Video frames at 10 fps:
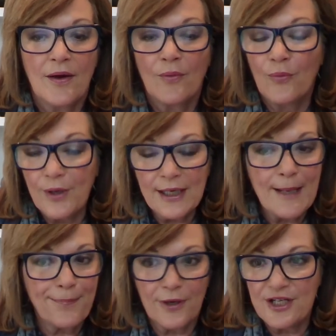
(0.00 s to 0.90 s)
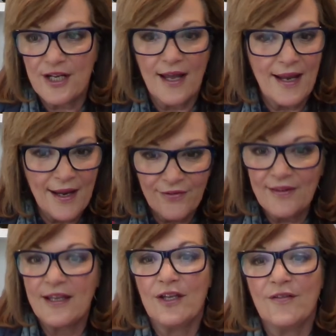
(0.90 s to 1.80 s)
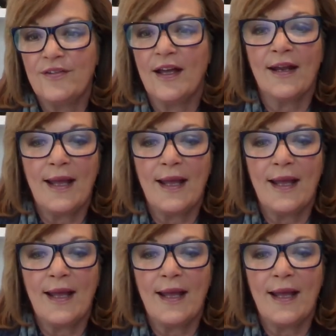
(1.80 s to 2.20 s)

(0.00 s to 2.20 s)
Really appreciate everything you've done,